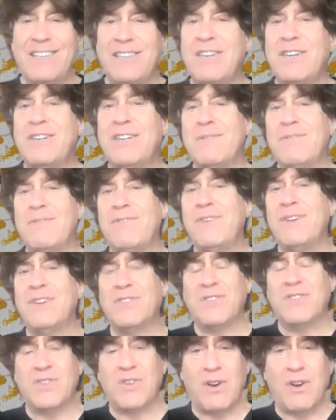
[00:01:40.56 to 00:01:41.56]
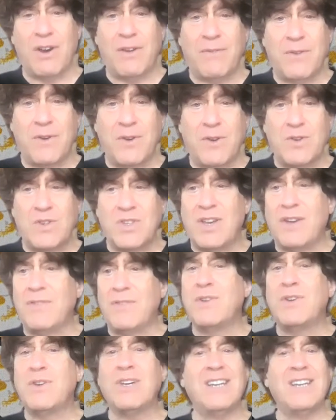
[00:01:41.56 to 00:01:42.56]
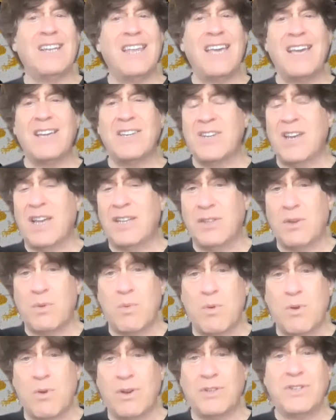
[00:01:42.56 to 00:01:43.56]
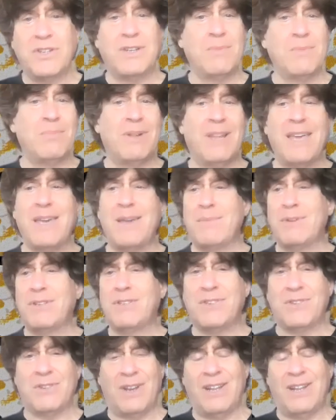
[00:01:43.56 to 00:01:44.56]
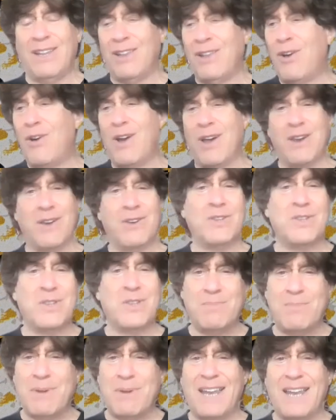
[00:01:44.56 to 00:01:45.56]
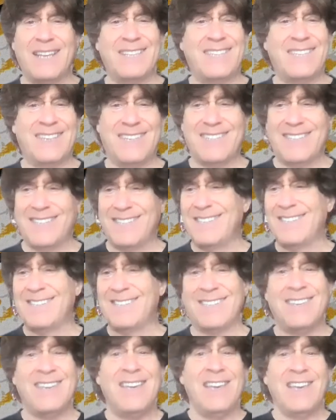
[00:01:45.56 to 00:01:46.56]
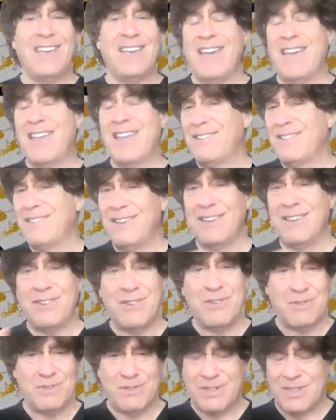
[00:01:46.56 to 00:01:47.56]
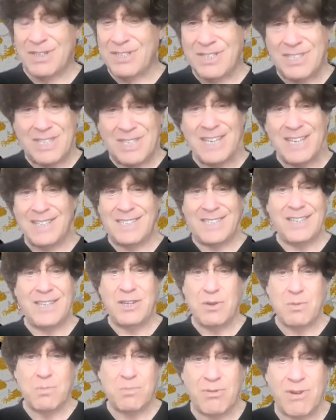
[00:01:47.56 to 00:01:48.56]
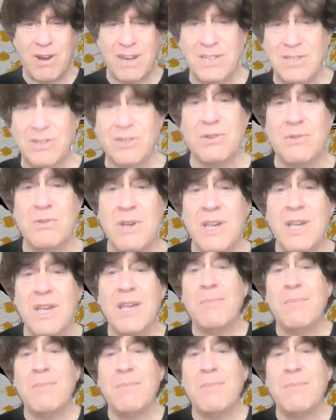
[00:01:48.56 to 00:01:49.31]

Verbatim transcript: you can feel sorry for yourself. You can lash out the world. You can blame a, a lawyers and politicians and, and you're the deity you pray to.